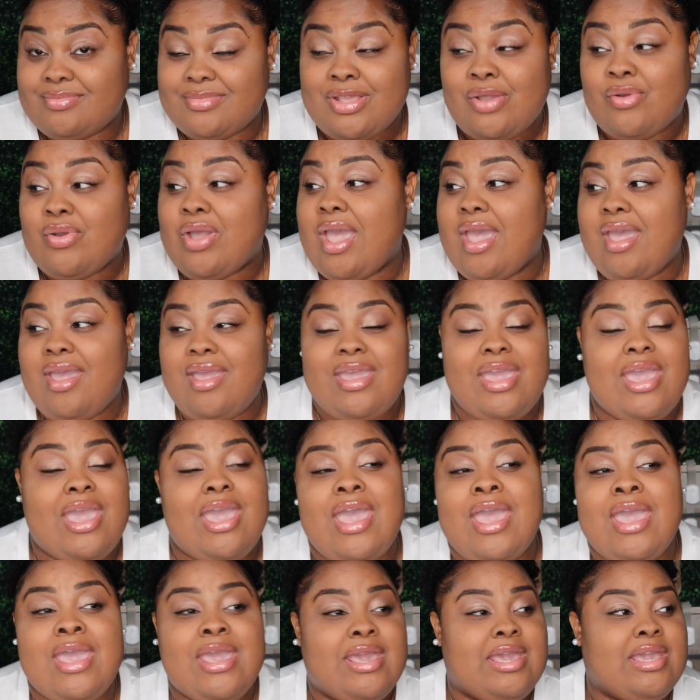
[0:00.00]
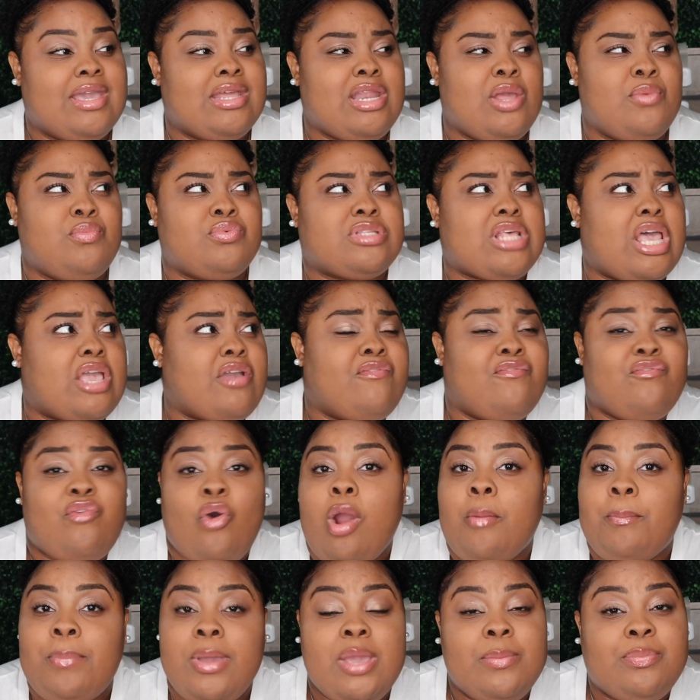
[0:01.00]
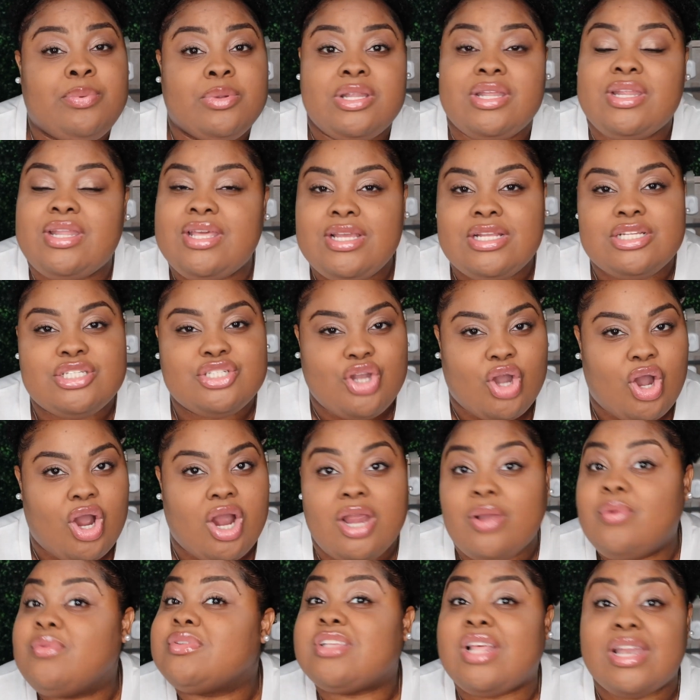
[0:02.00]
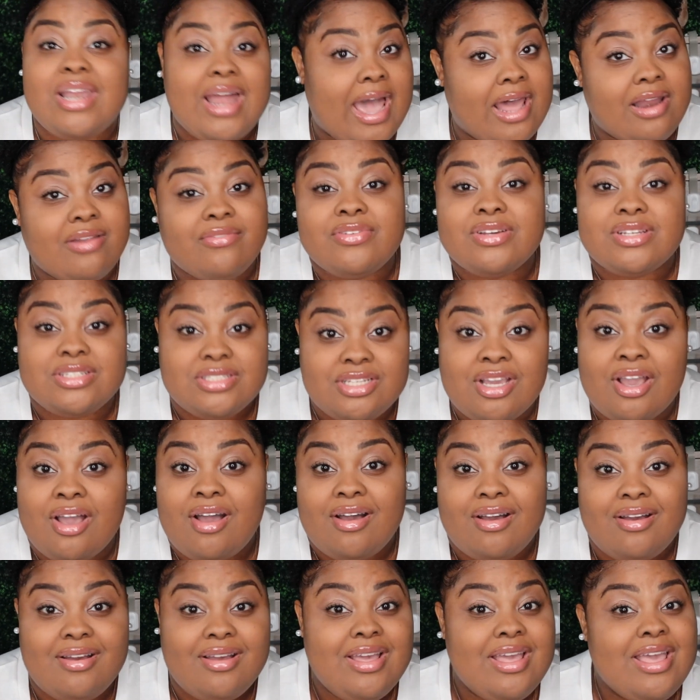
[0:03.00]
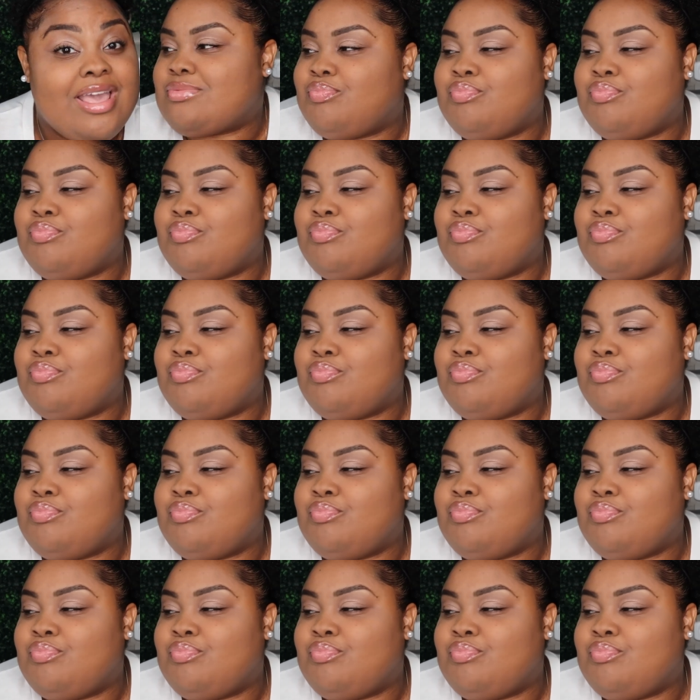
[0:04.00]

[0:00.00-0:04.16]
okay? And it was like four people in each car. It was a lot of us, y'all.